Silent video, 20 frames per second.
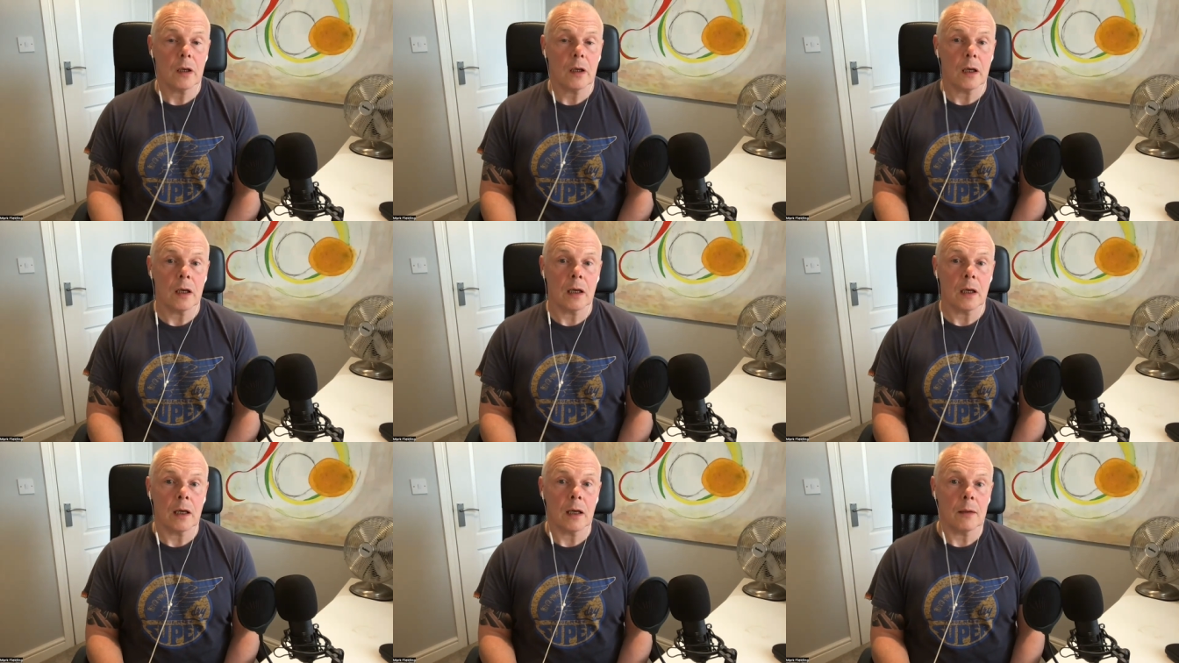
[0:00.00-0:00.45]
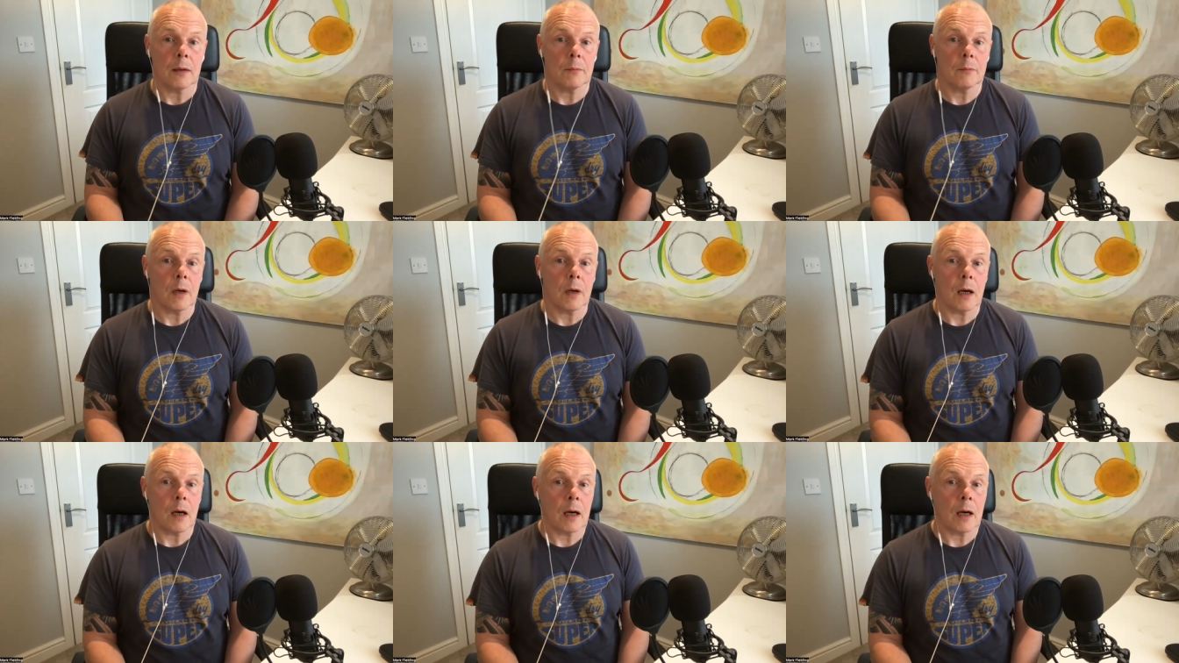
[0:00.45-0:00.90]
um,
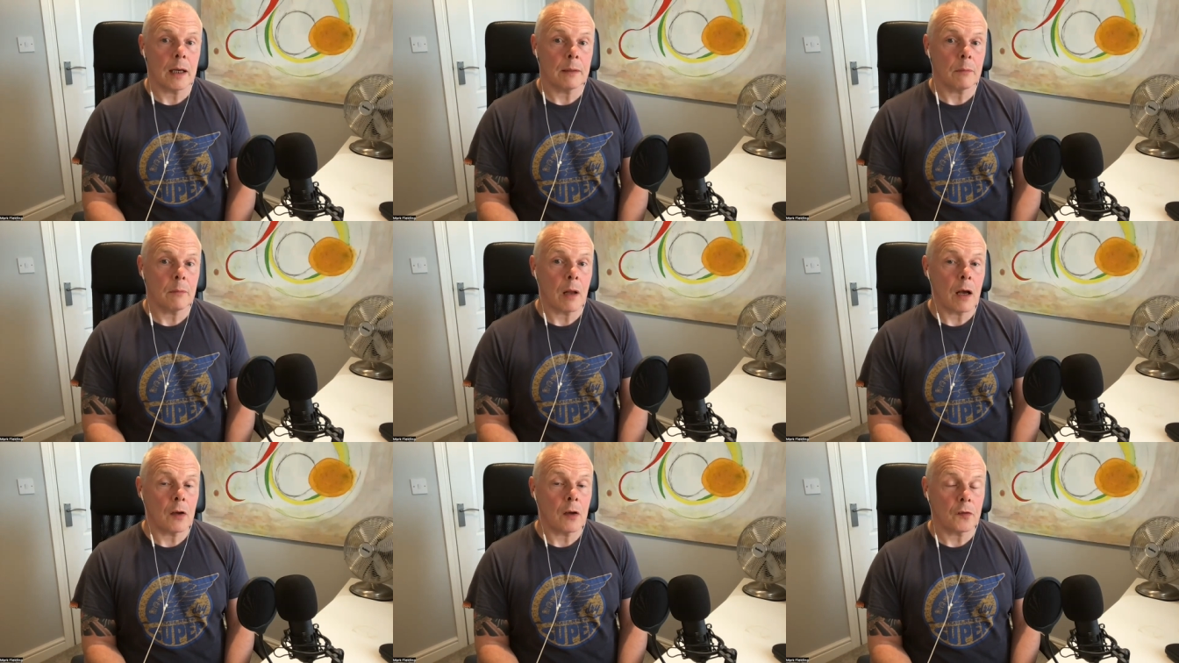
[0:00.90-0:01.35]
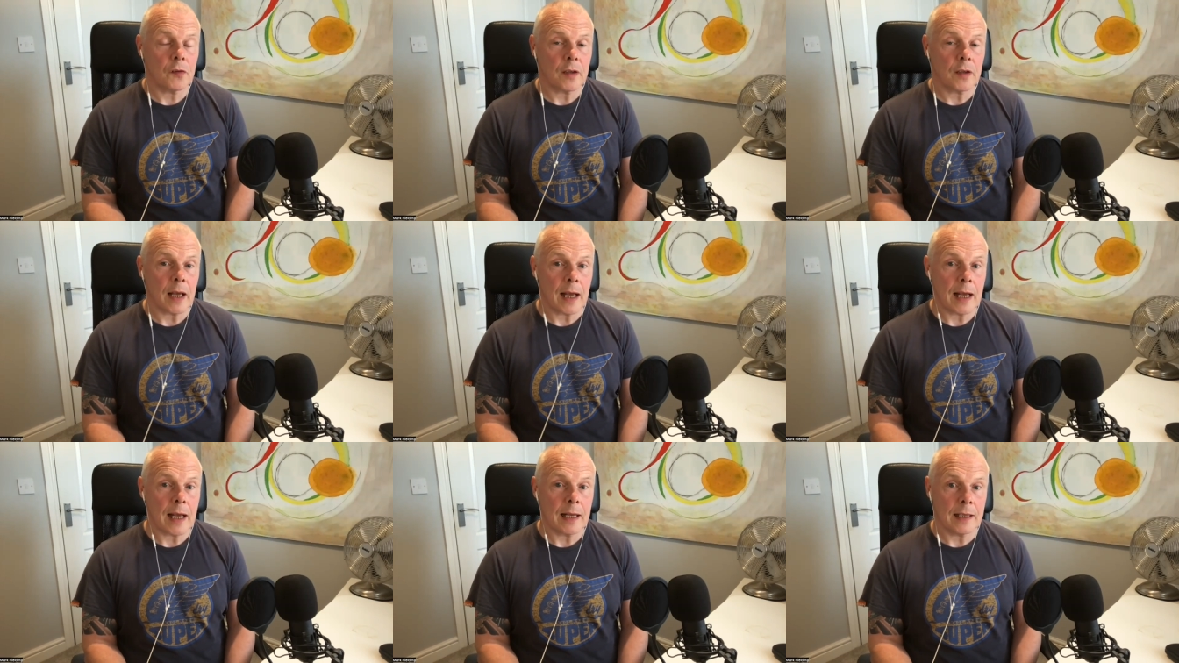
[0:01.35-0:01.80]
I ask
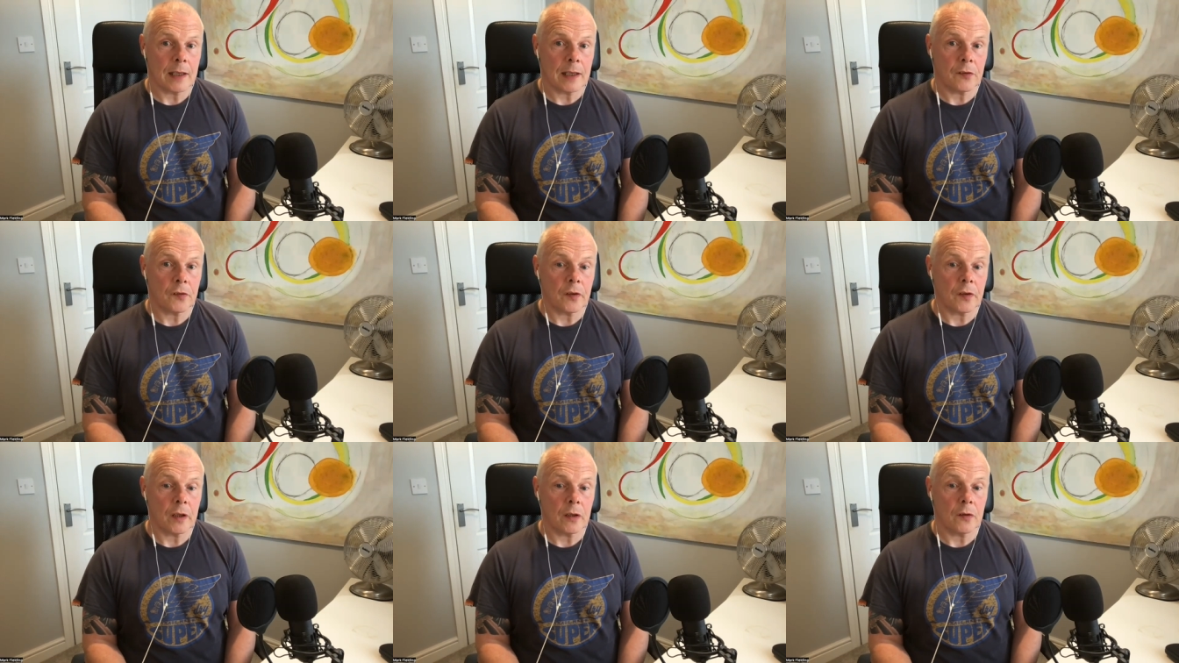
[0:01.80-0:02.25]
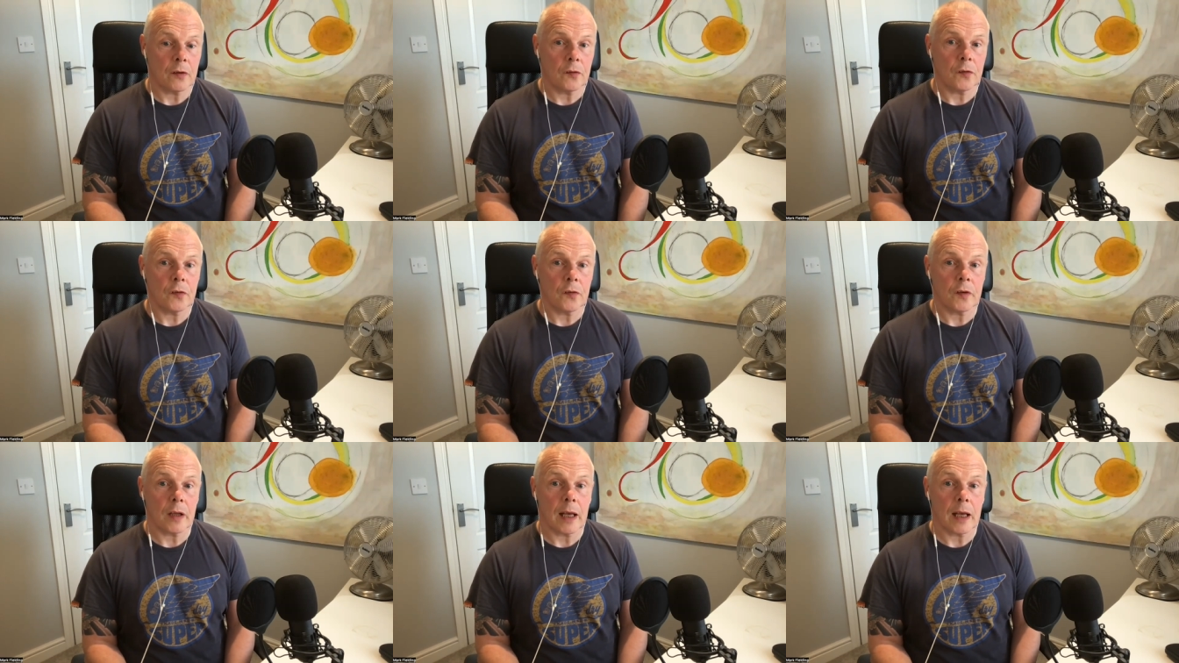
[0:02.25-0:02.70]
our
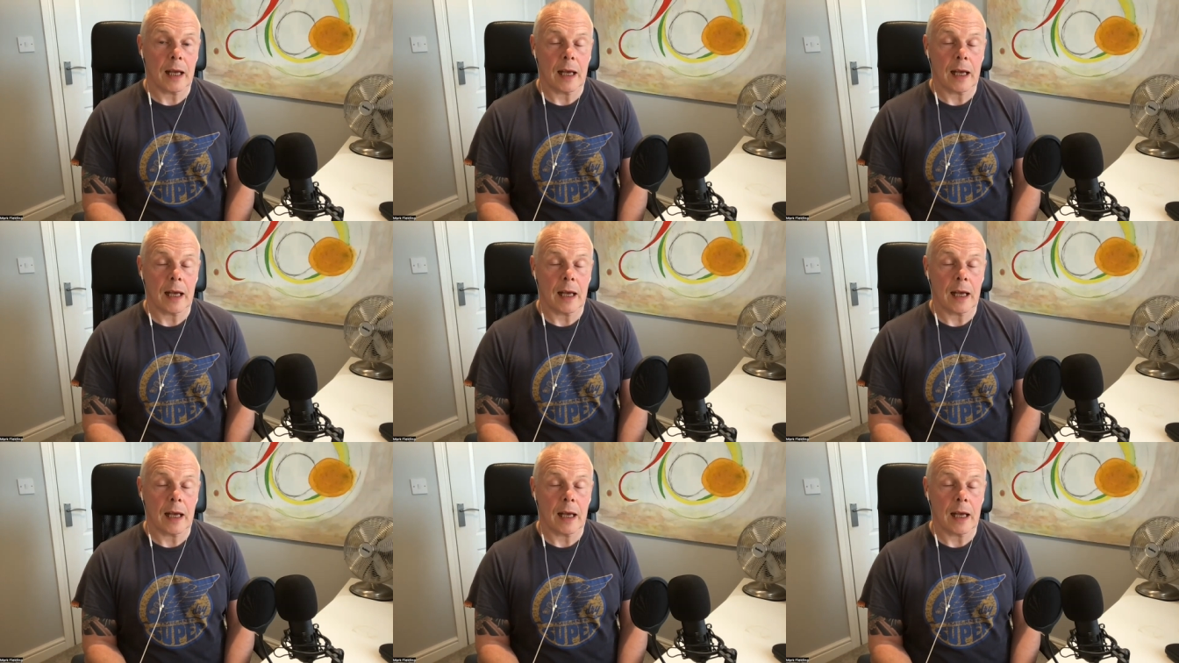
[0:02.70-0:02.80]
listeners